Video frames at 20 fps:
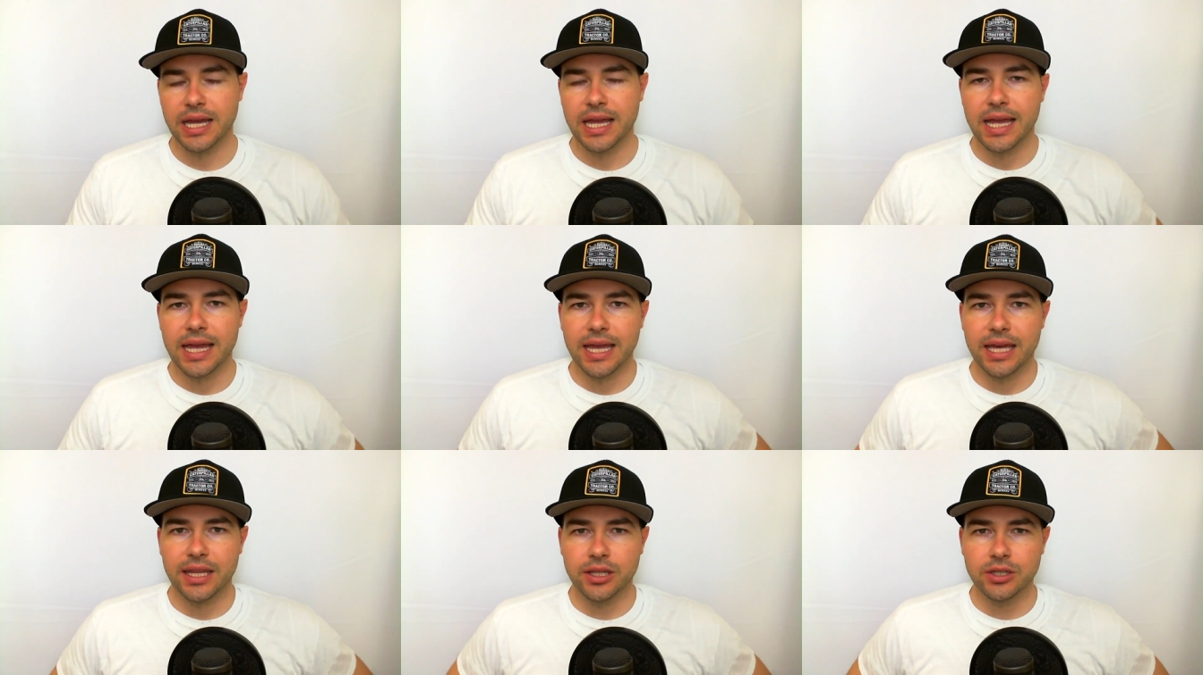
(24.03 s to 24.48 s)

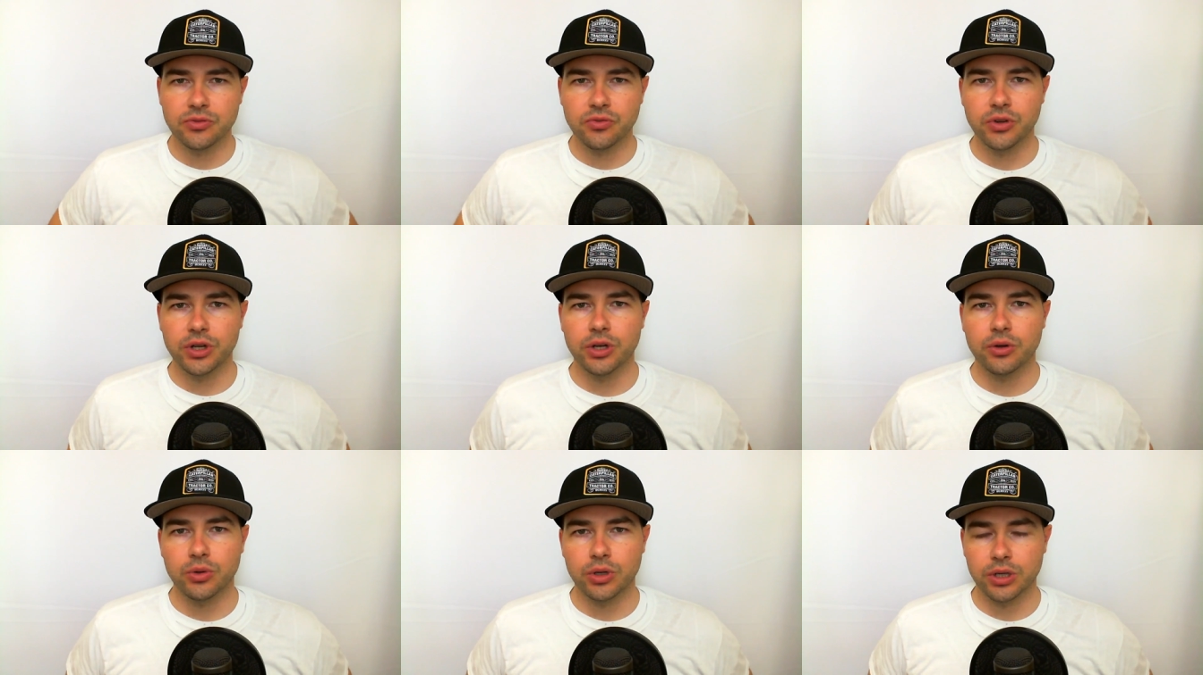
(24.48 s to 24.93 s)
In this
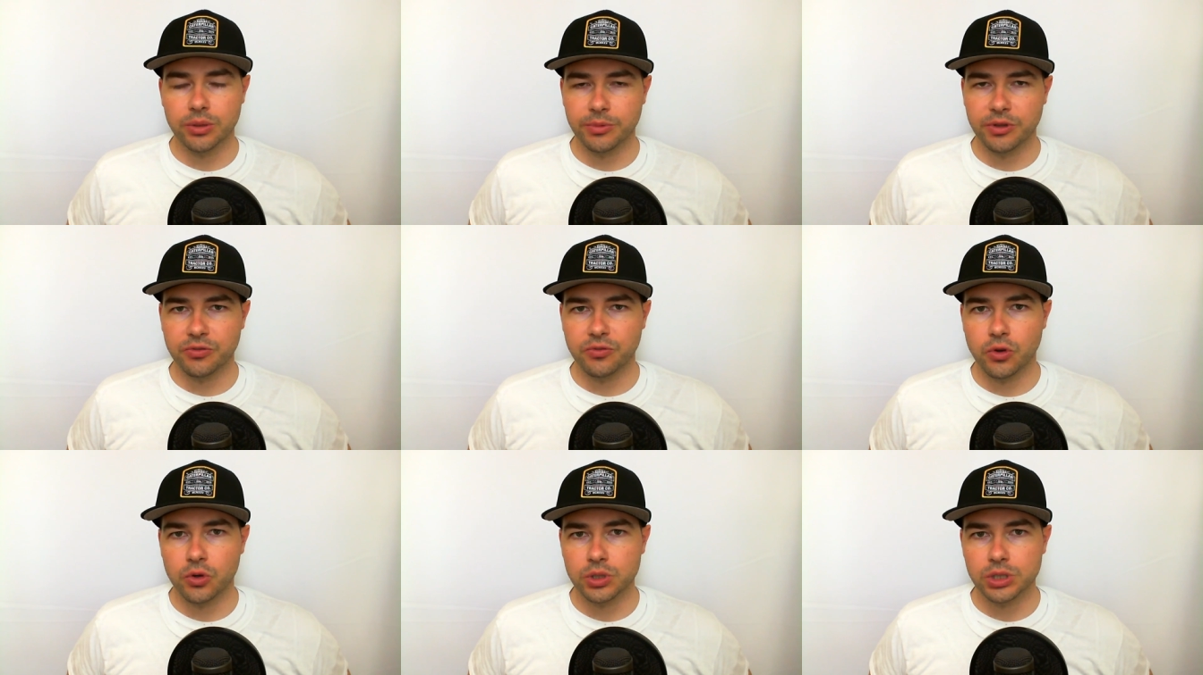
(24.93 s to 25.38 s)
video, we're going to be
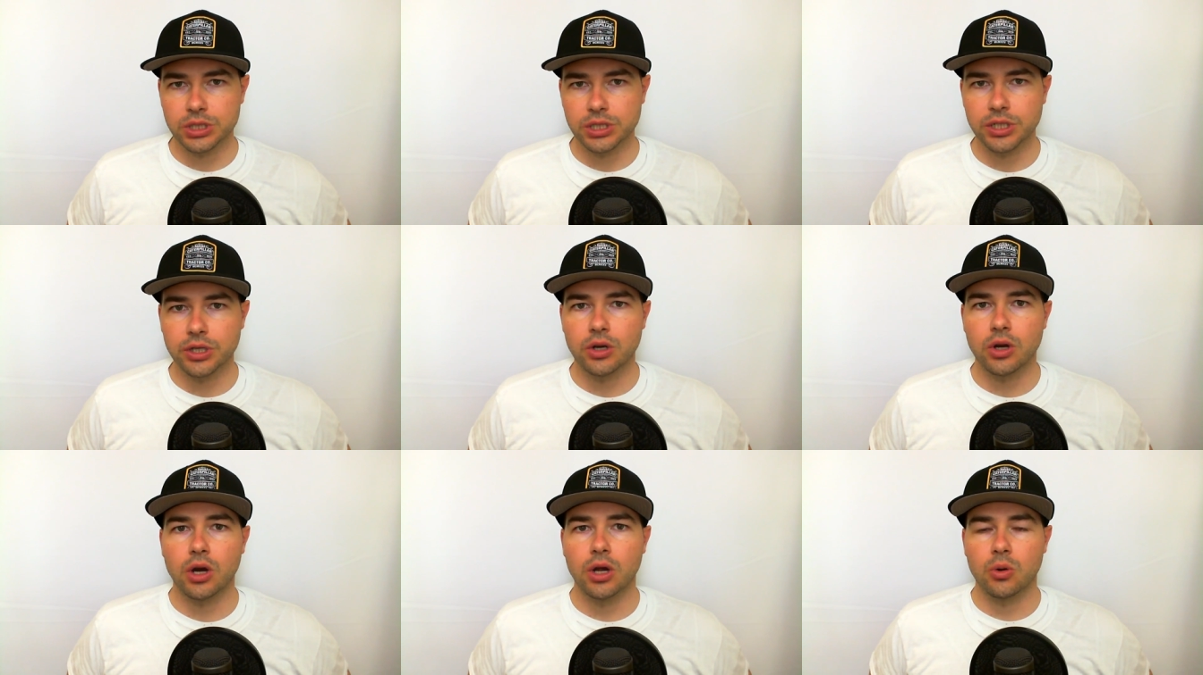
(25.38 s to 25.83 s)
focusing
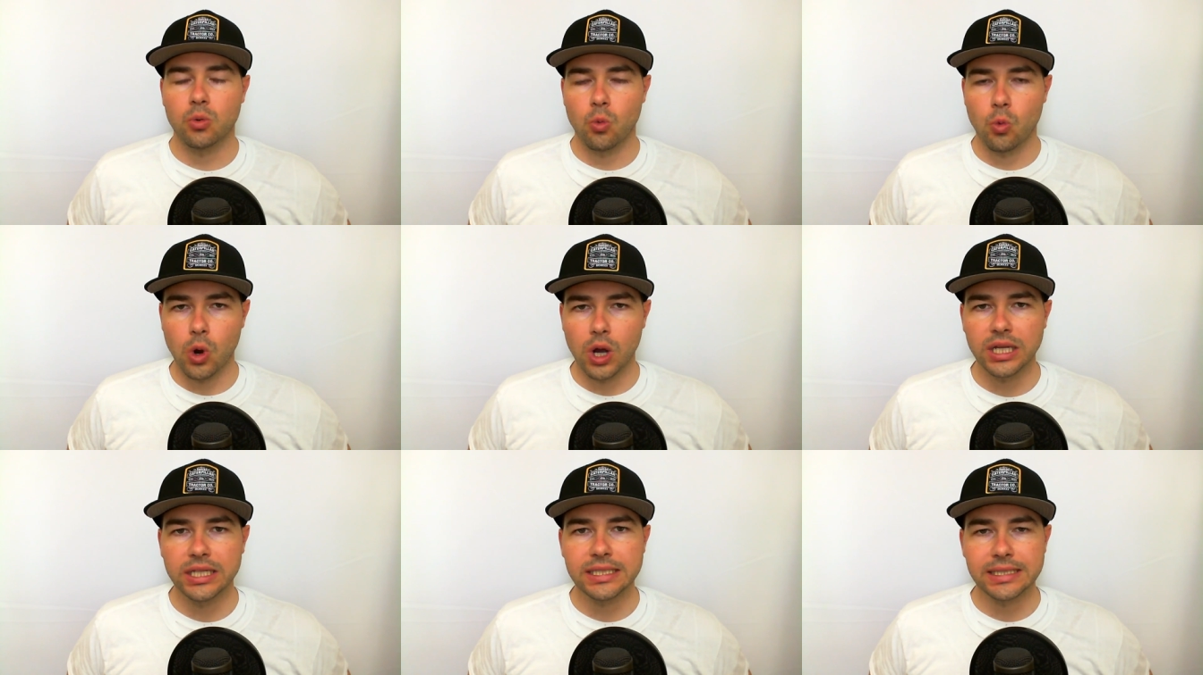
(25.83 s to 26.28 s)
on
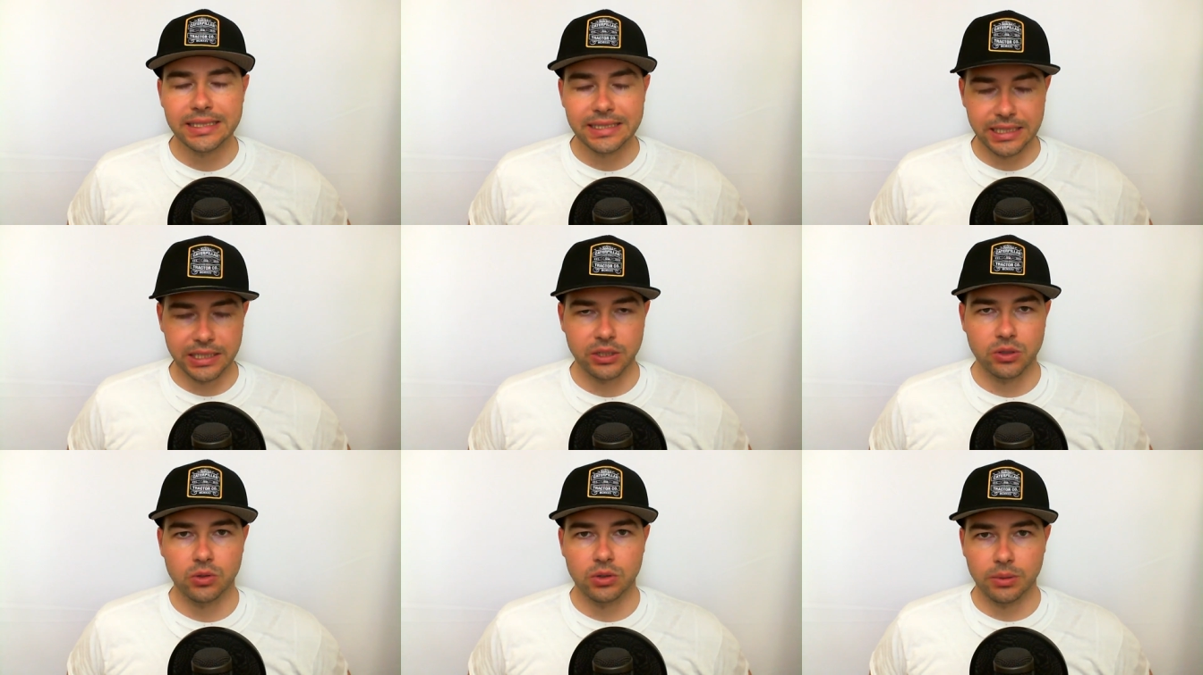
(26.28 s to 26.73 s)
one
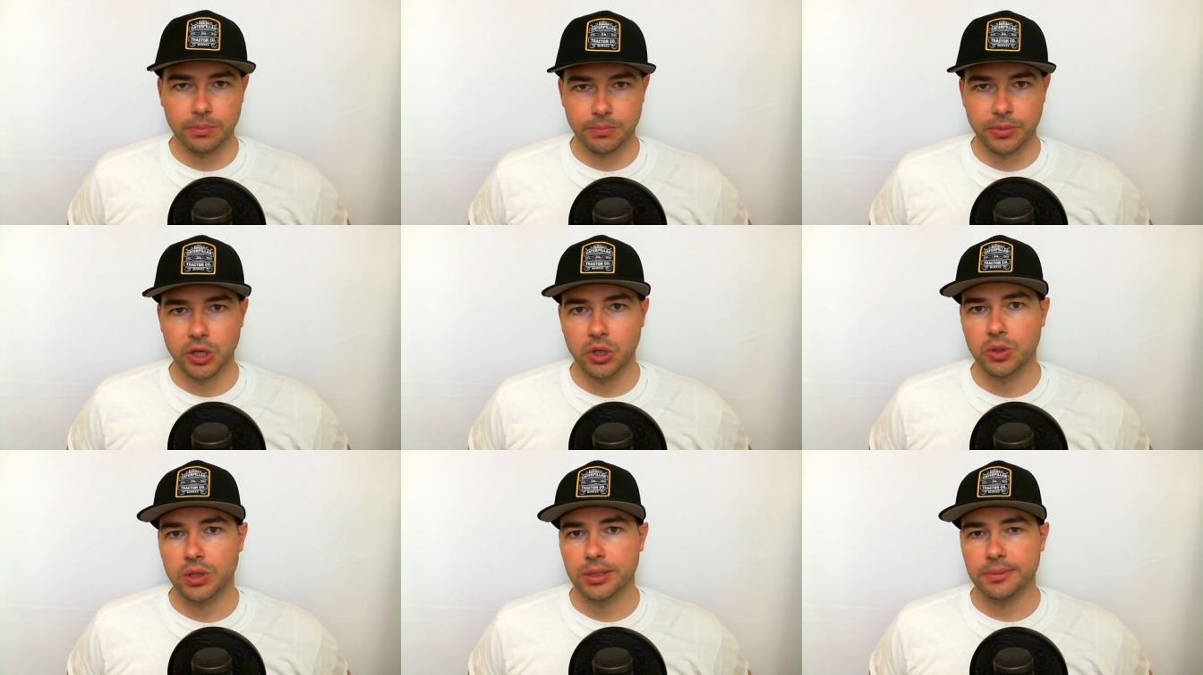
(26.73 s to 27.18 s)
single
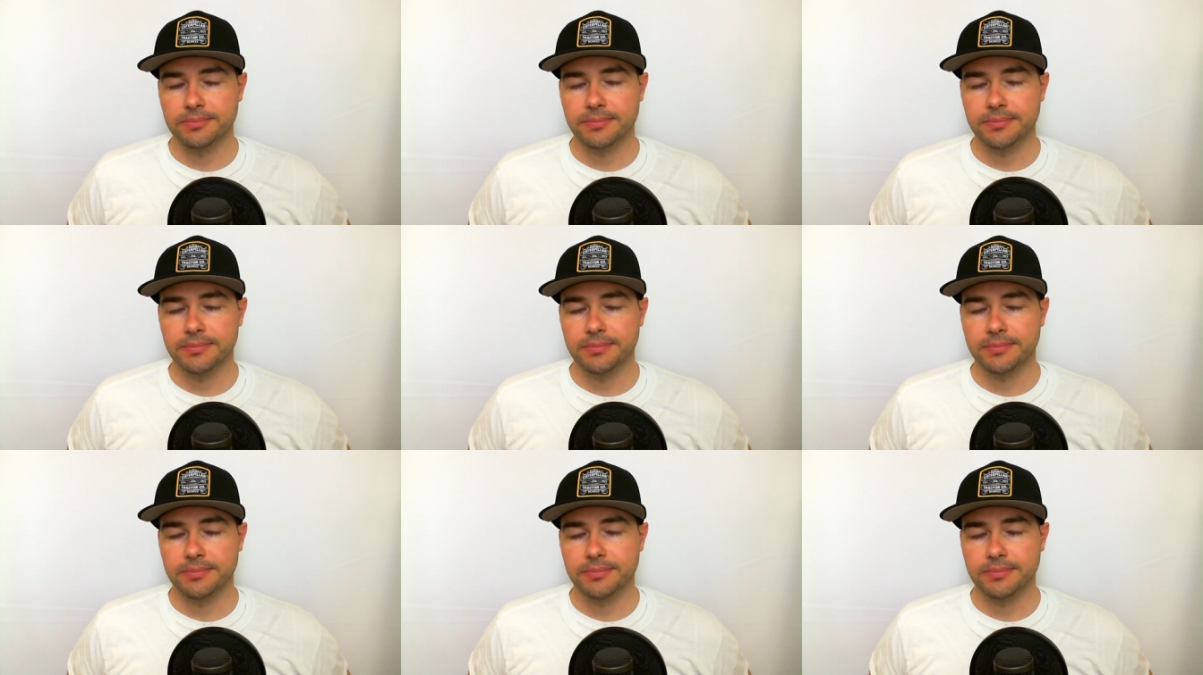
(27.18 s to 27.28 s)
component,